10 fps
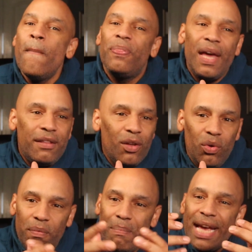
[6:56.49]
that
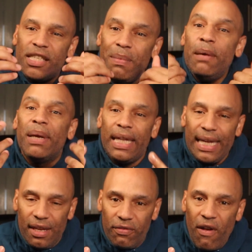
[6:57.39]
dude makes me
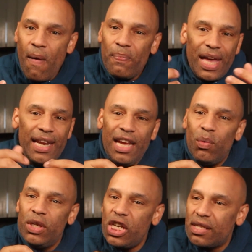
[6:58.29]
believe that he
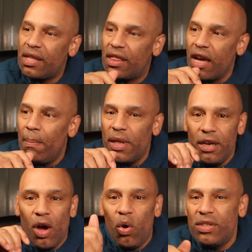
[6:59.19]
would just thumb the
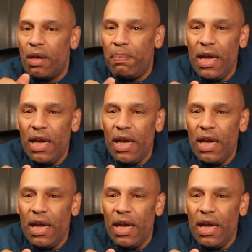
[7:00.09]
nose at